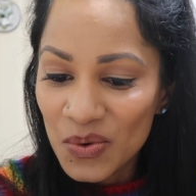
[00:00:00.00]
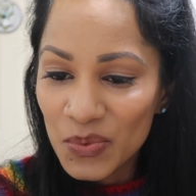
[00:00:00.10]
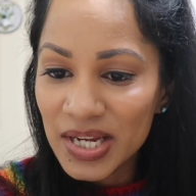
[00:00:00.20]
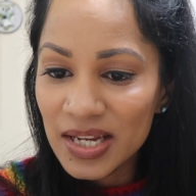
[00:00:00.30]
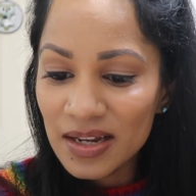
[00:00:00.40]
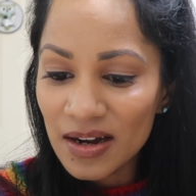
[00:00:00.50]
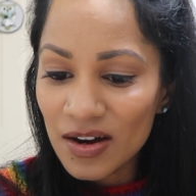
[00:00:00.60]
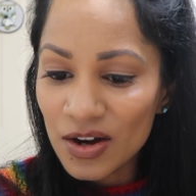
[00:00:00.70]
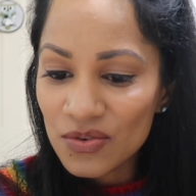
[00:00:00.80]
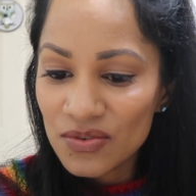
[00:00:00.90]
We
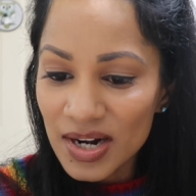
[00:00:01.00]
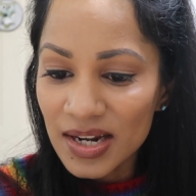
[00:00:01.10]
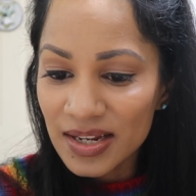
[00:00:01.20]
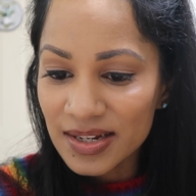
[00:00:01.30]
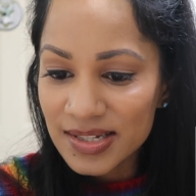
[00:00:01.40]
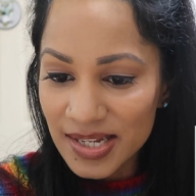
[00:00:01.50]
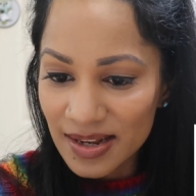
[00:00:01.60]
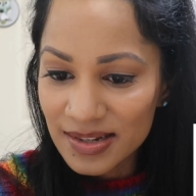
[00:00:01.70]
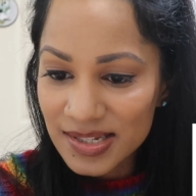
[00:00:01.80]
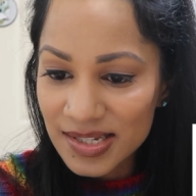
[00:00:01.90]
are really
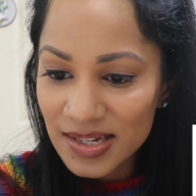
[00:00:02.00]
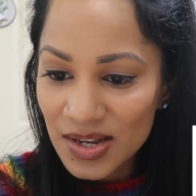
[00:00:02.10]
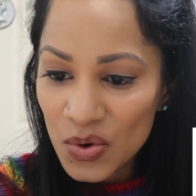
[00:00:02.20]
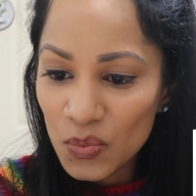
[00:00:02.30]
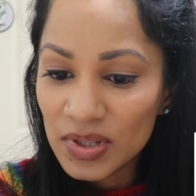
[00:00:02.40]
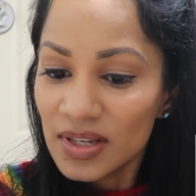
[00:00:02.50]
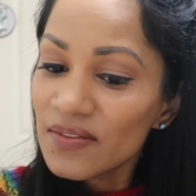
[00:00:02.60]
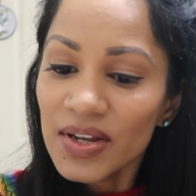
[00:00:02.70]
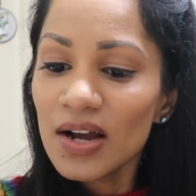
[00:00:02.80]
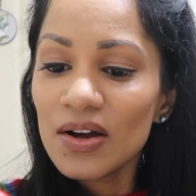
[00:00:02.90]
content with
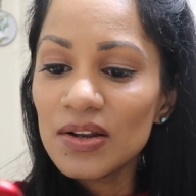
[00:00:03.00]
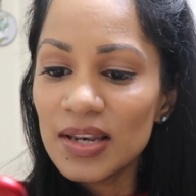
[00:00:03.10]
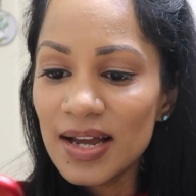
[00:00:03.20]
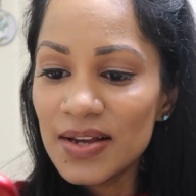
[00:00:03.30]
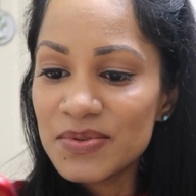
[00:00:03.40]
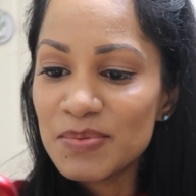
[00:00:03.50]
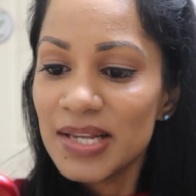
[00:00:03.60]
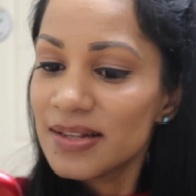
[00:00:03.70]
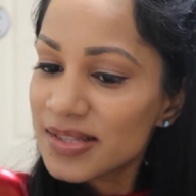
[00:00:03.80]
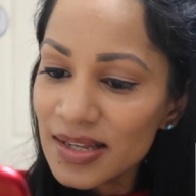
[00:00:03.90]
living our lives
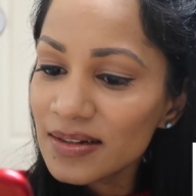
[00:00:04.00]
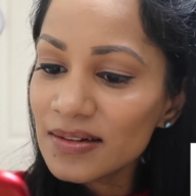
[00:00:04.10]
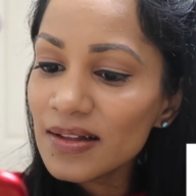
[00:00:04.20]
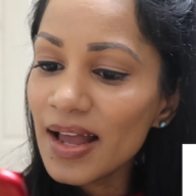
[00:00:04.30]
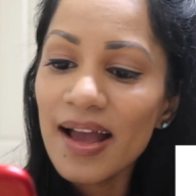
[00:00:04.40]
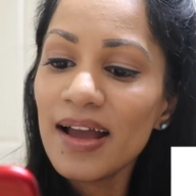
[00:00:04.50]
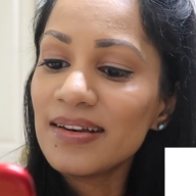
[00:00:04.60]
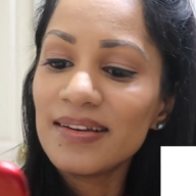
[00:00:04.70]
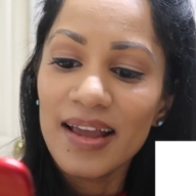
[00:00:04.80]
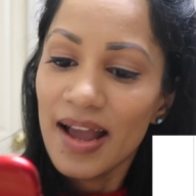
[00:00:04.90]
being single and
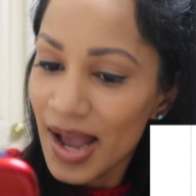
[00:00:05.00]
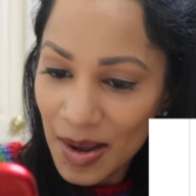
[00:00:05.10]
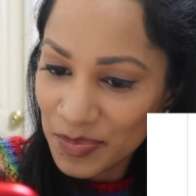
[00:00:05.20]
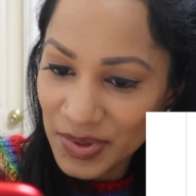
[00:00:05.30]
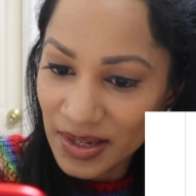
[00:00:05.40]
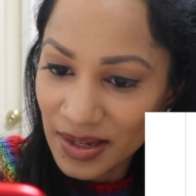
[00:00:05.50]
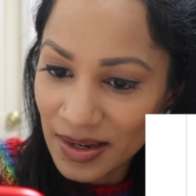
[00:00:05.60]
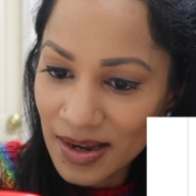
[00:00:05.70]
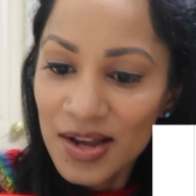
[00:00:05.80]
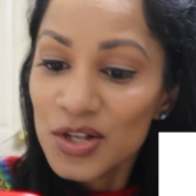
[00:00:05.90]

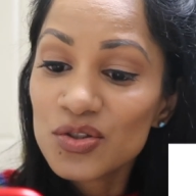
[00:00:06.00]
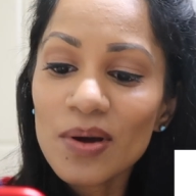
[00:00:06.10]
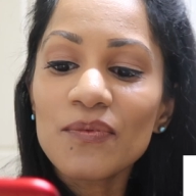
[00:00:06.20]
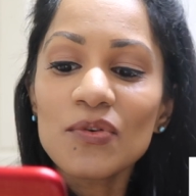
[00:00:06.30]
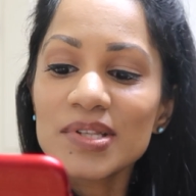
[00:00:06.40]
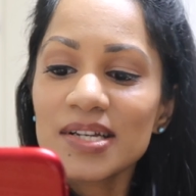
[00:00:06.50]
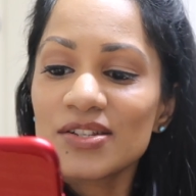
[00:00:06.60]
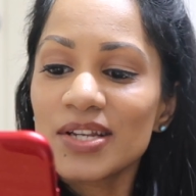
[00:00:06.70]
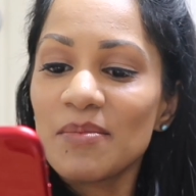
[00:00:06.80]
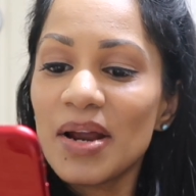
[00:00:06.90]
happy. Stop forcing
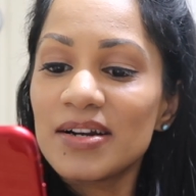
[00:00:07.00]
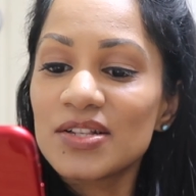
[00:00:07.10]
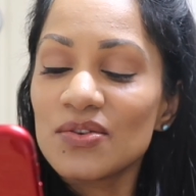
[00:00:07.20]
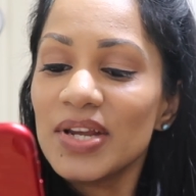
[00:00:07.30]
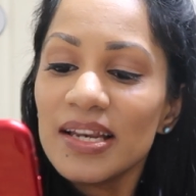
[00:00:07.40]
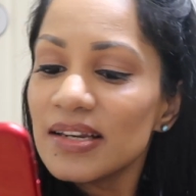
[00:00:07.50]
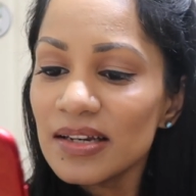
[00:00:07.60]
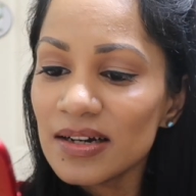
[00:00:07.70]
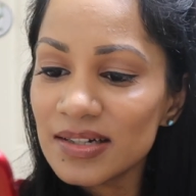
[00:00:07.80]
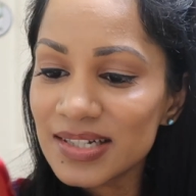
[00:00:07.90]
us to get married. So
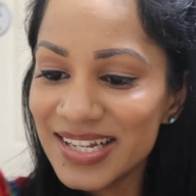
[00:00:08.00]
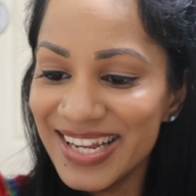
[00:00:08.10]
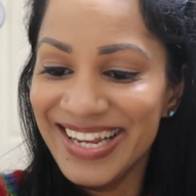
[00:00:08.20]
Indian auntie,